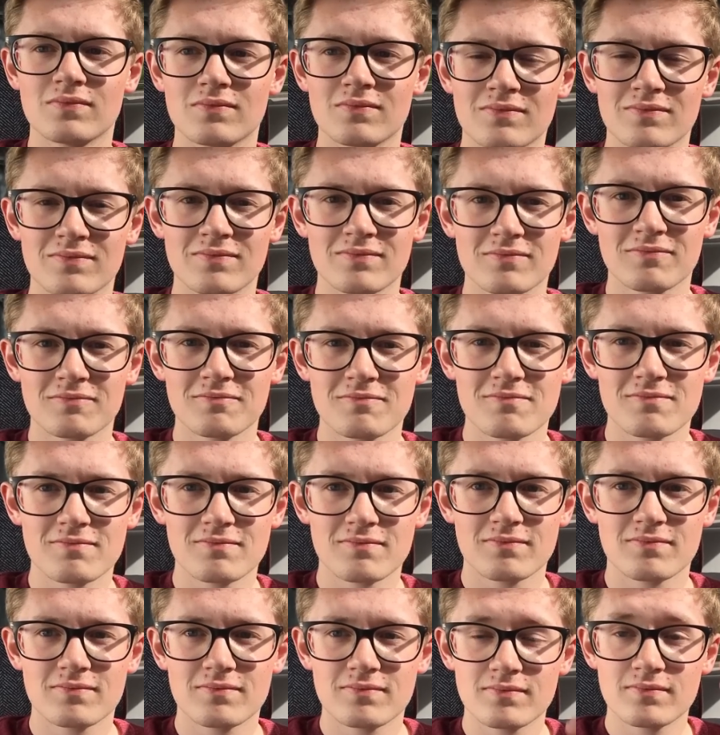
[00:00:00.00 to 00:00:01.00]

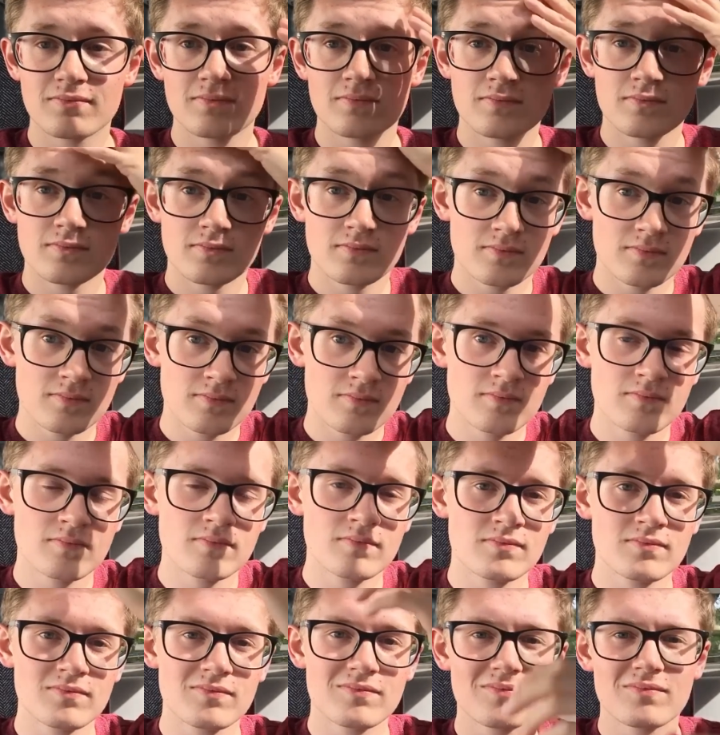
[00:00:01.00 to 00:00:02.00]

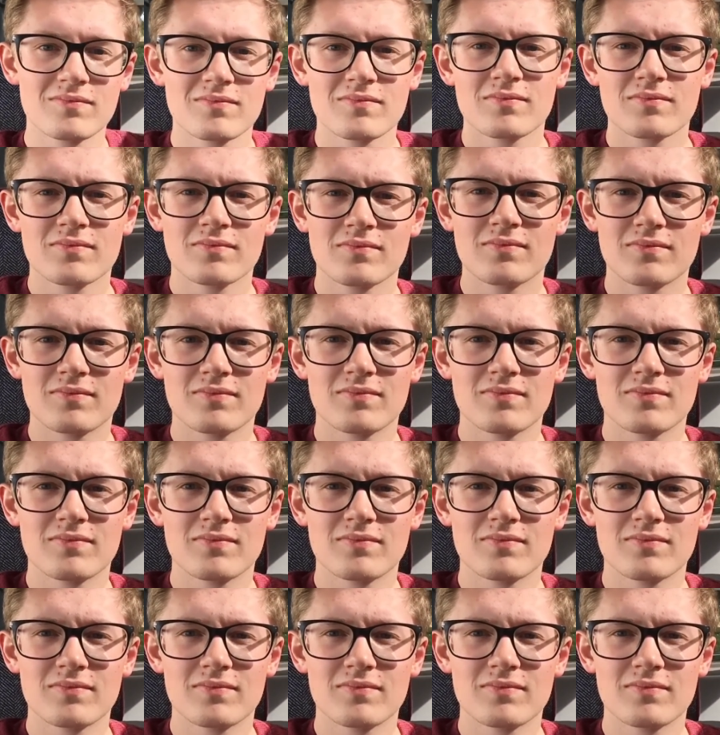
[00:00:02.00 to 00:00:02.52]
(silence)